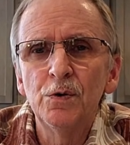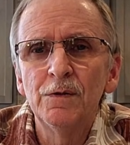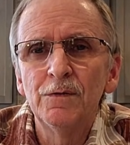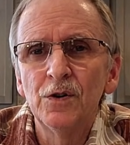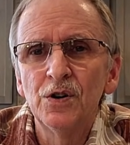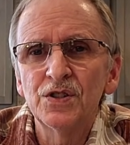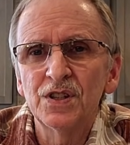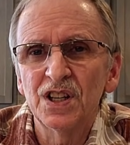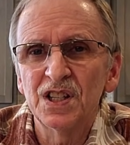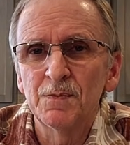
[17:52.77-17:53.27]

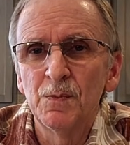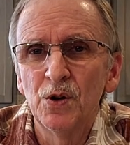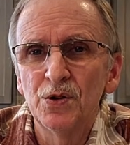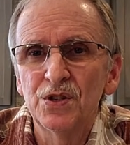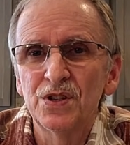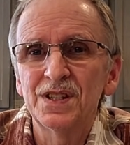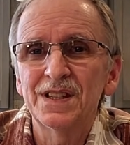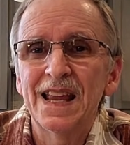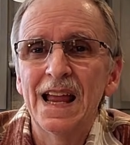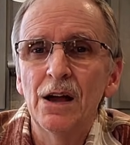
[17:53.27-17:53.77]
reverse
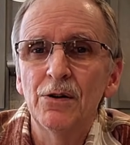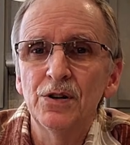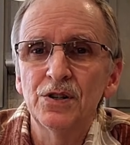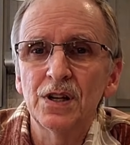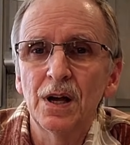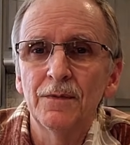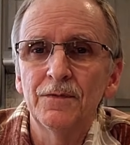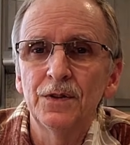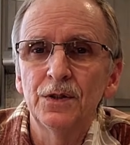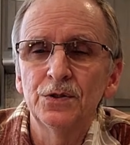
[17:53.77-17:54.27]
osmosis
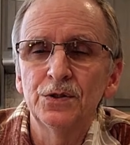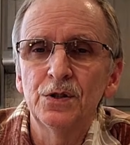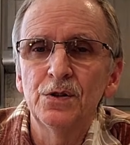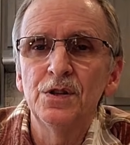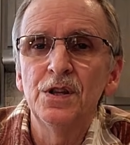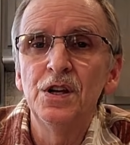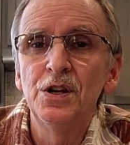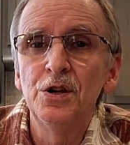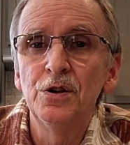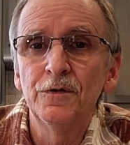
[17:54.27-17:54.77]
countertop filter
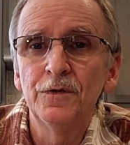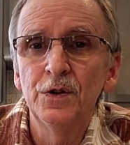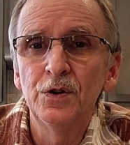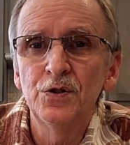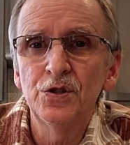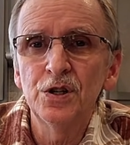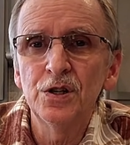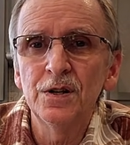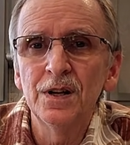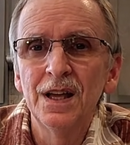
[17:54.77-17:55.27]
in the near
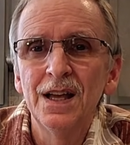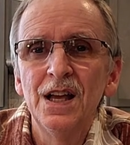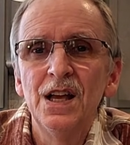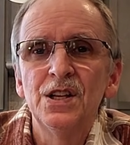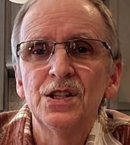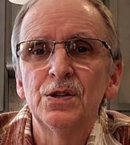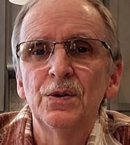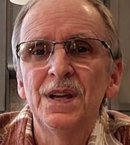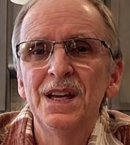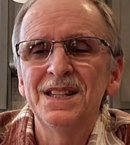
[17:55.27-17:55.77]
future,
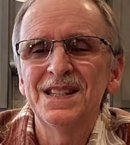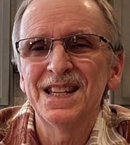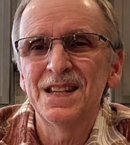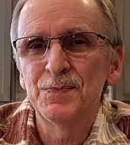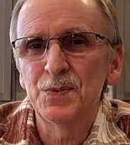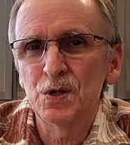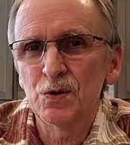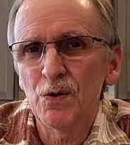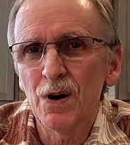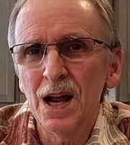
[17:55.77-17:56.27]
so hit
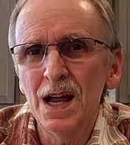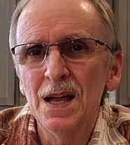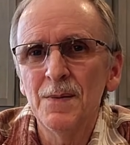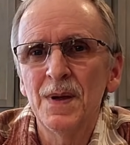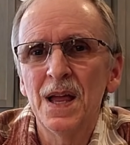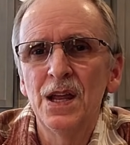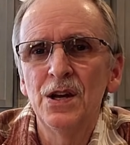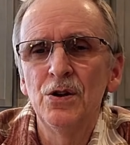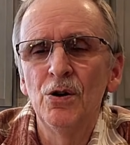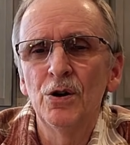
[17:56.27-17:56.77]
subscribe
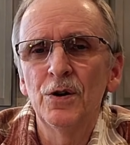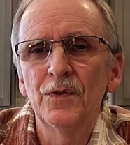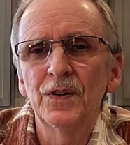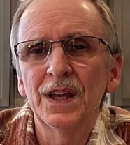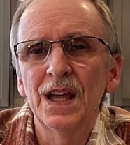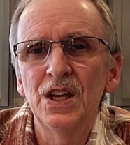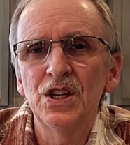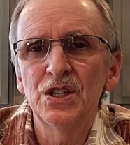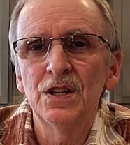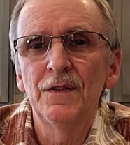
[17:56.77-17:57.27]
and
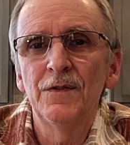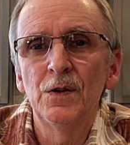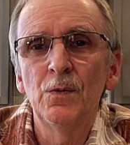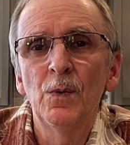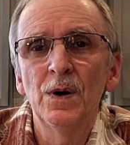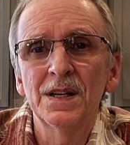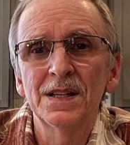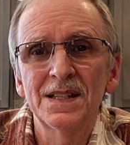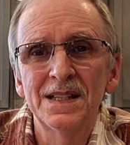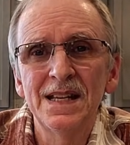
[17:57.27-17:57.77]
notification if you
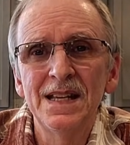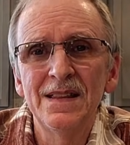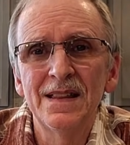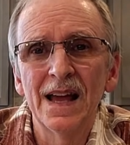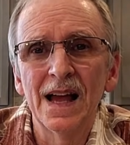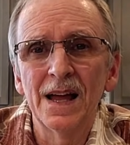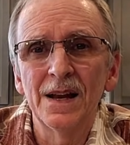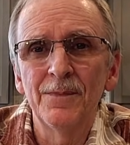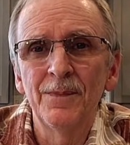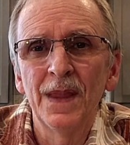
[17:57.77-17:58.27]
want to see
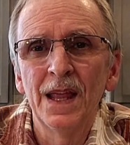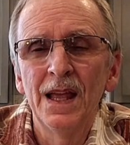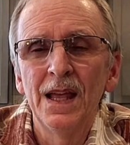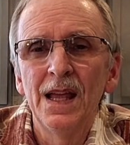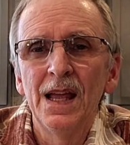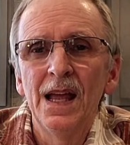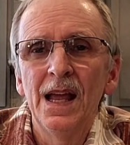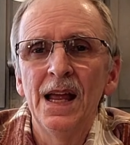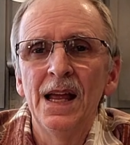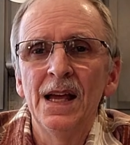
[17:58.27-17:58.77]
that.
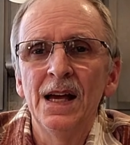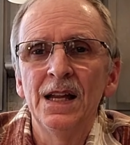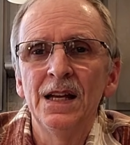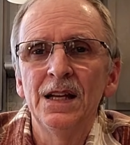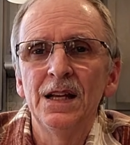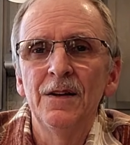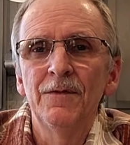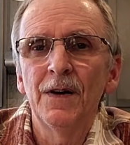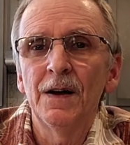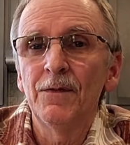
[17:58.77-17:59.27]

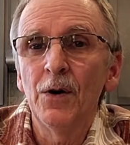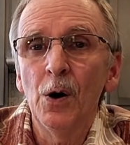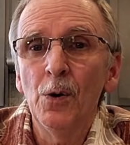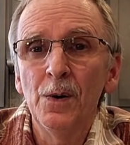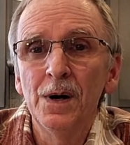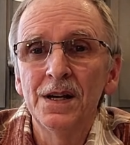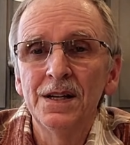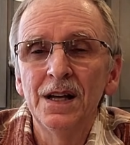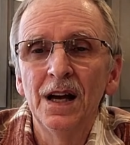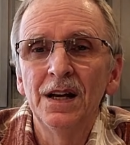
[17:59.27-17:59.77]
And if I've
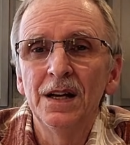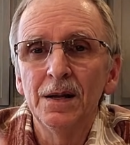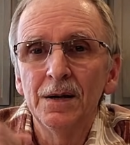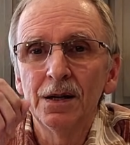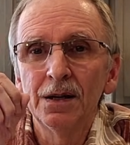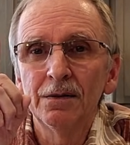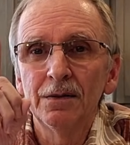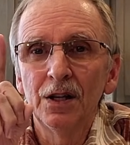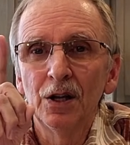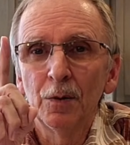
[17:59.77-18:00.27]
already done it,
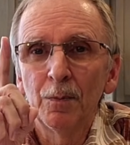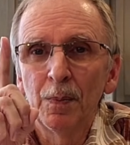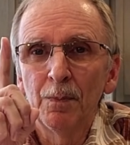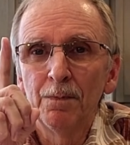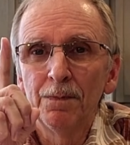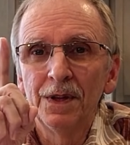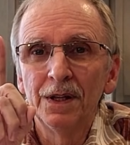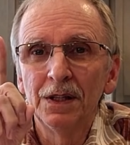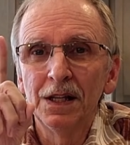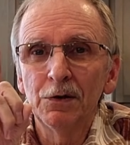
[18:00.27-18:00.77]
it'll,
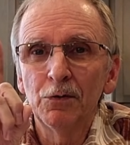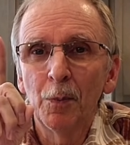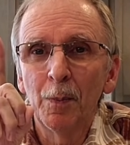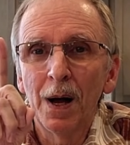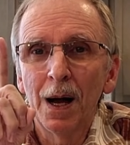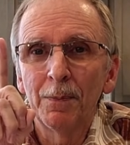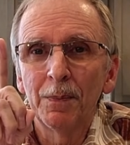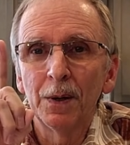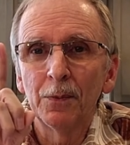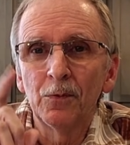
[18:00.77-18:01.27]
the link will
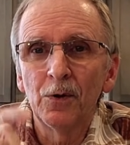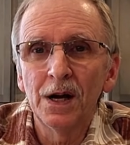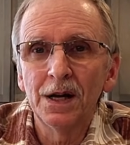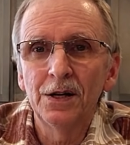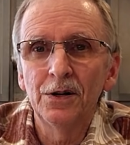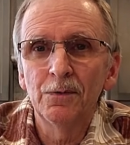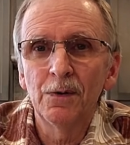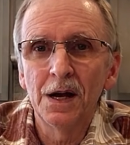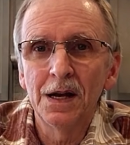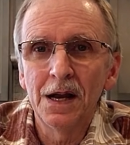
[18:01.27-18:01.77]
pop up right
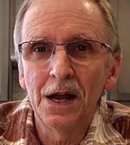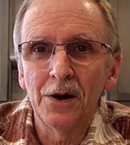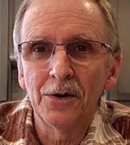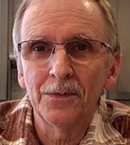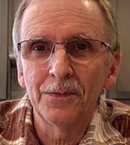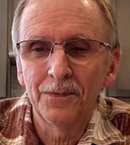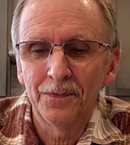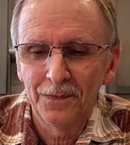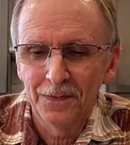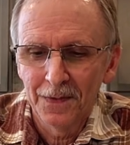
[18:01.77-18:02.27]
here, right now.
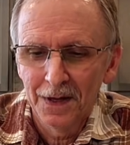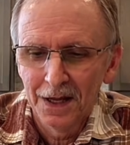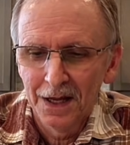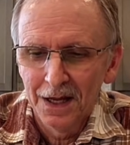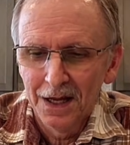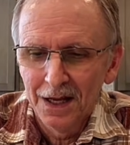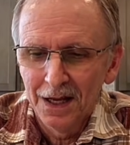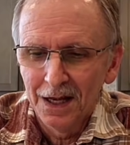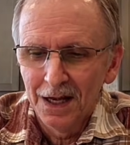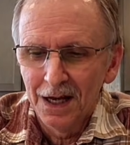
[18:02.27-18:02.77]

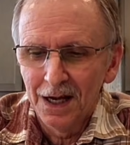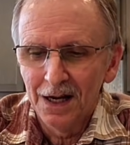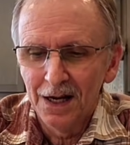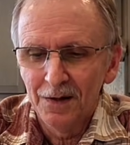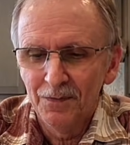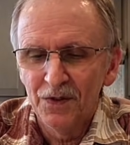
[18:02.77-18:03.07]
Uh,